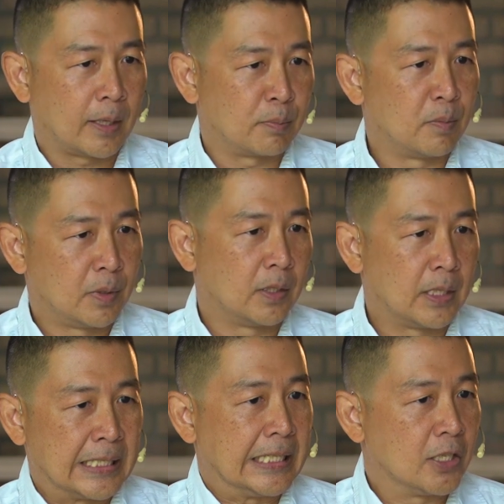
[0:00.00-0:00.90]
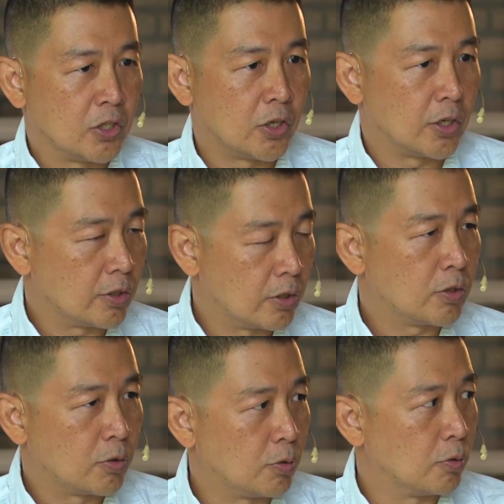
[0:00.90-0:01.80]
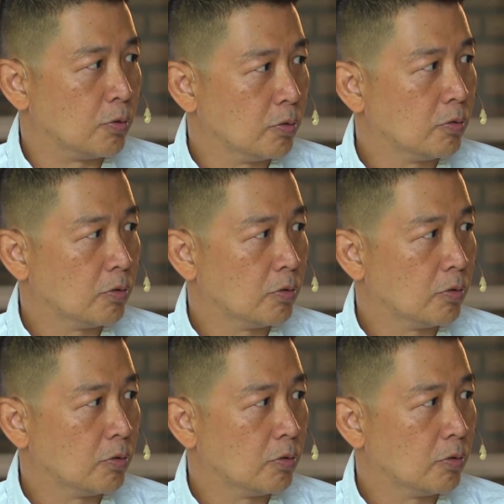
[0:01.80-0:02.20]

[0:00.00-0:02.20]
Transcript: like, maybe it's easier just to